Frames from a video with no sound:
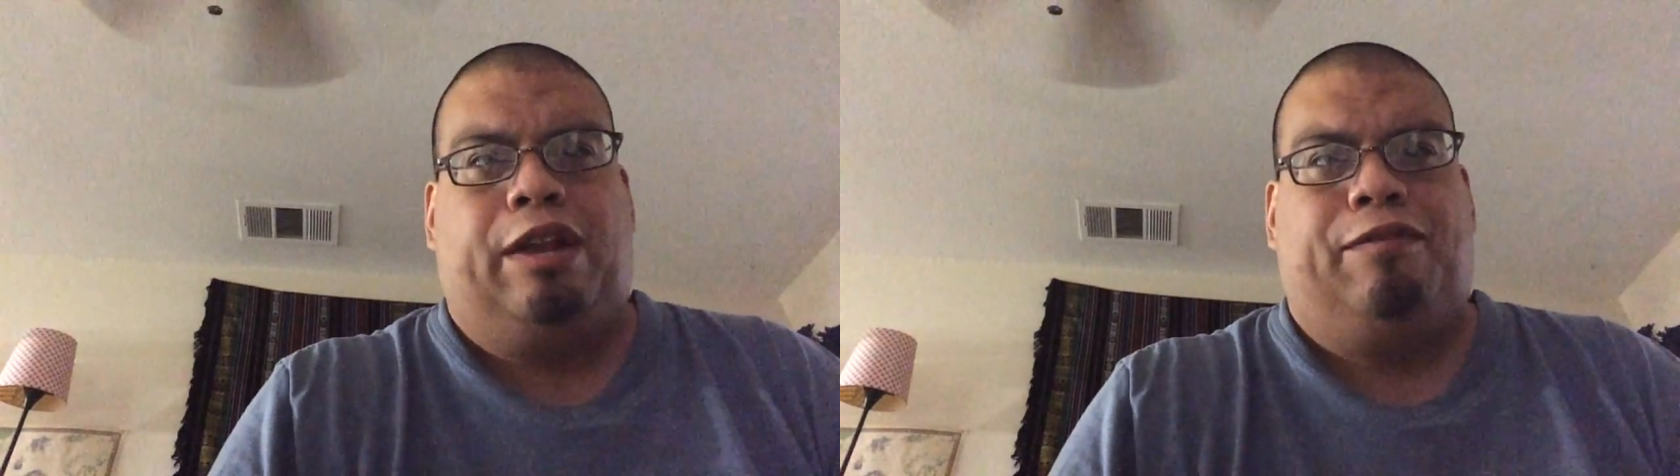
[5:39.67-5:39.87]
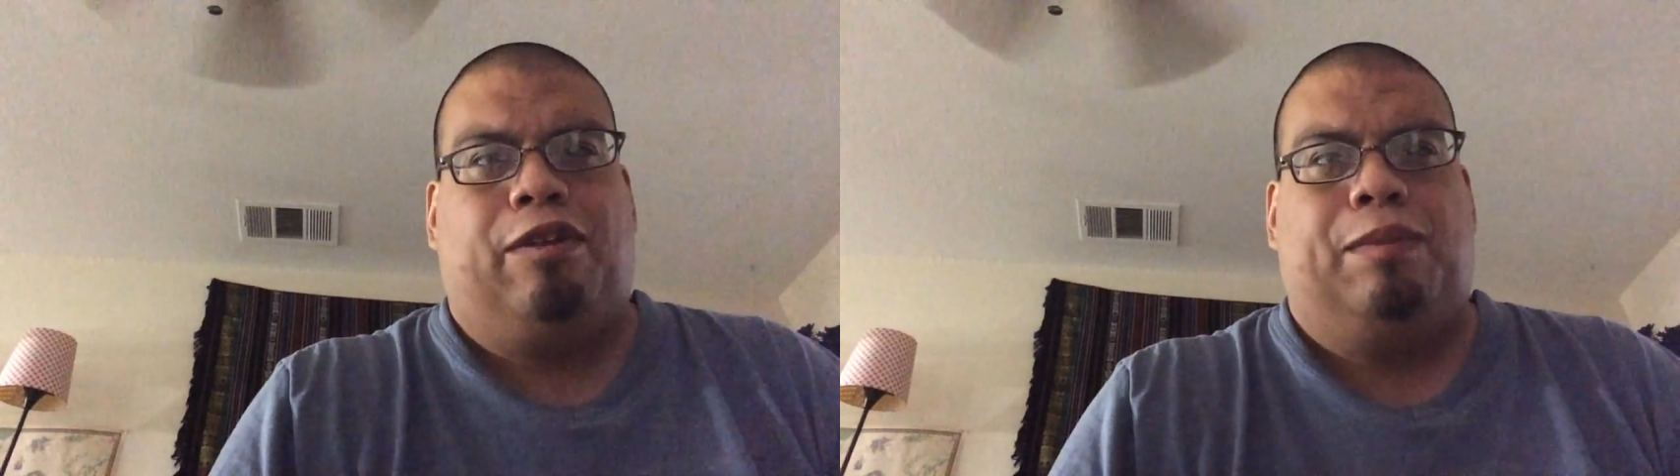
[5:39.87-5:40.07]

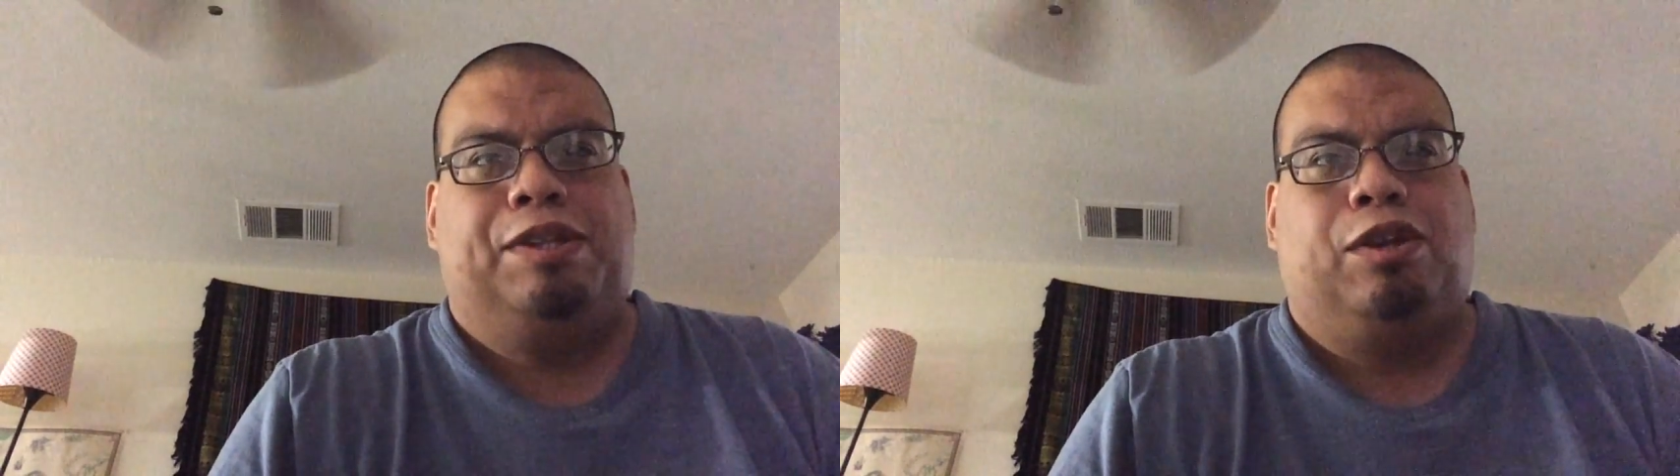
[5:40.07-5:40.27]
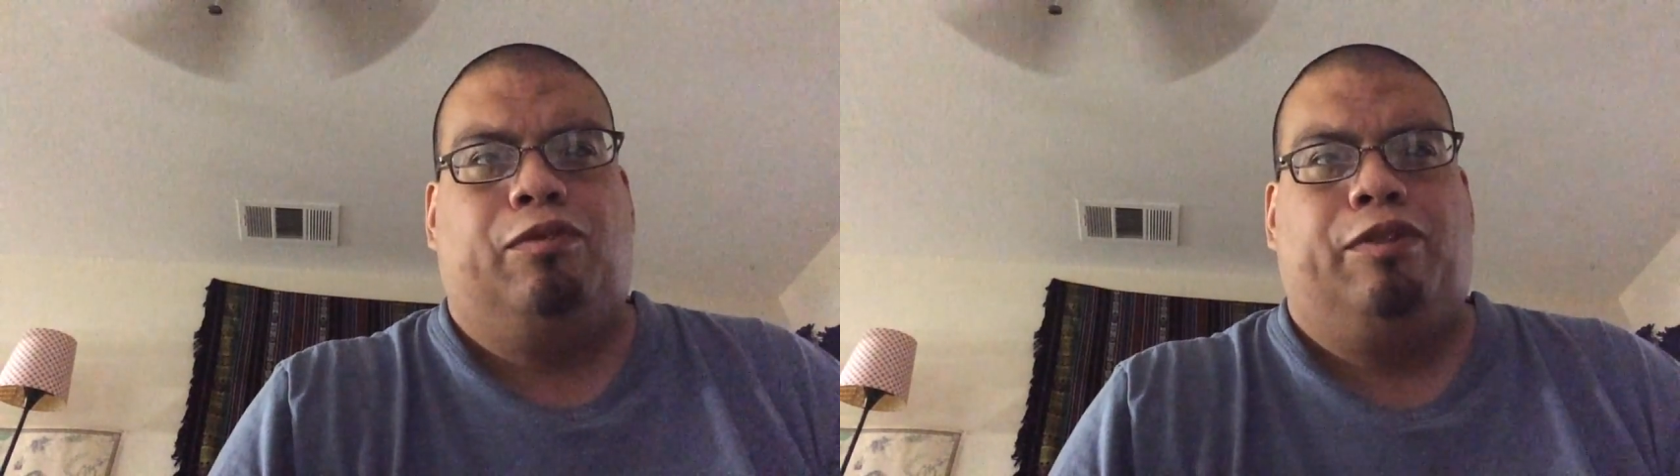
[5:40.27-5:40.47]
that I found
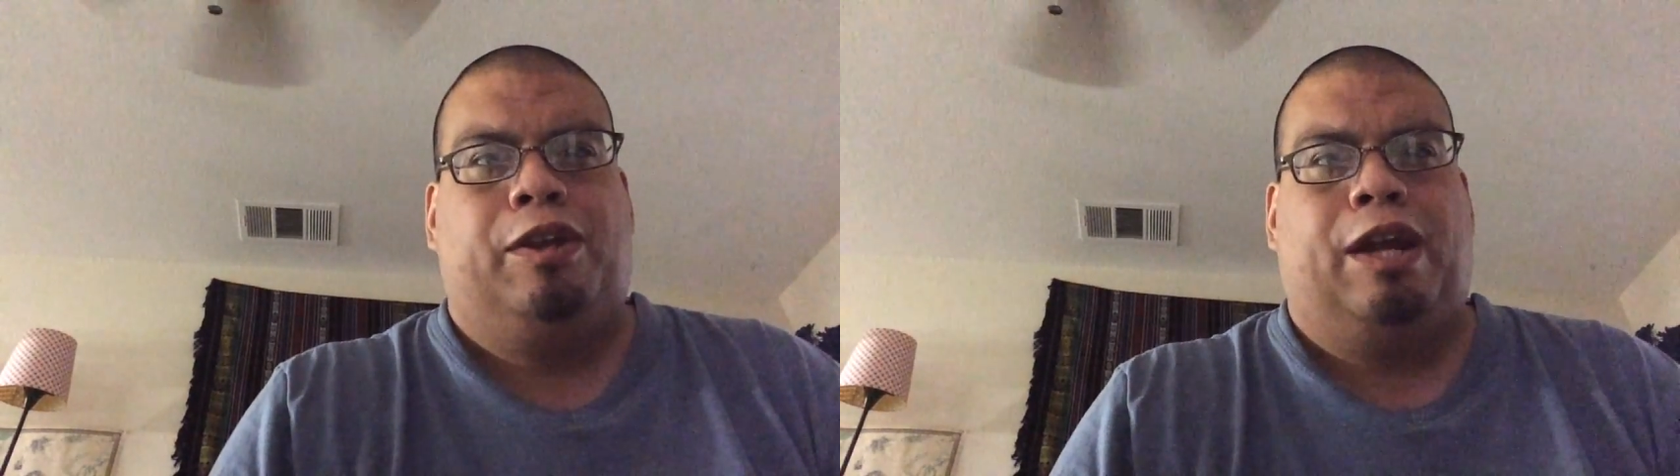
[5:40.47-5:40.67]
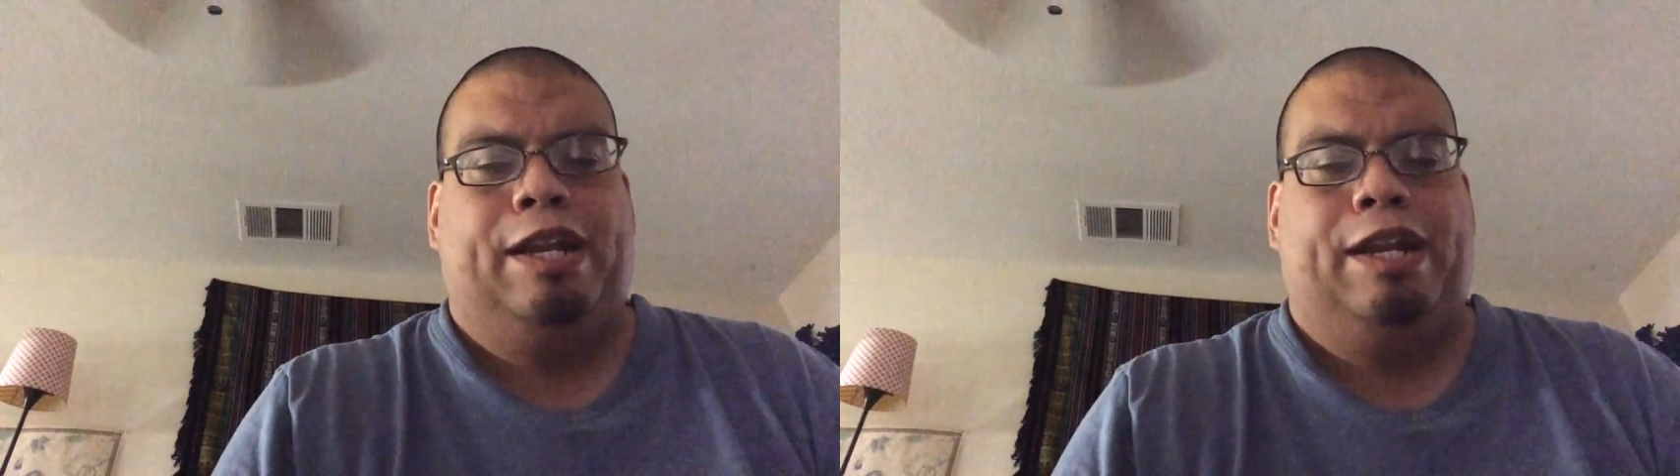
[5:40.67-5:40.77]
myself in.